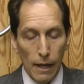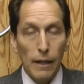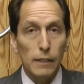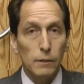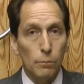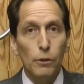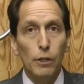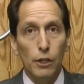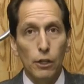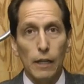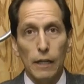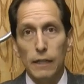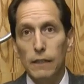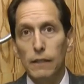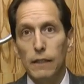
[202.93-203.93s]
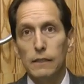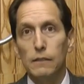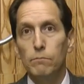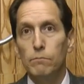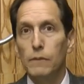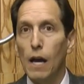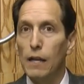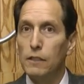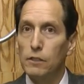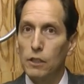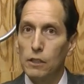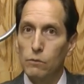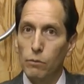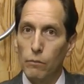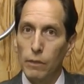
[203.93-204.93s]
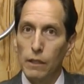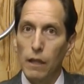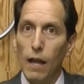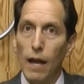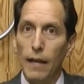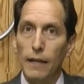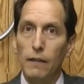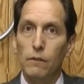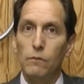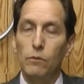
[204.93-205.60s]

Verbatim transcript: That's pretty good. That's not as good as what we'd like.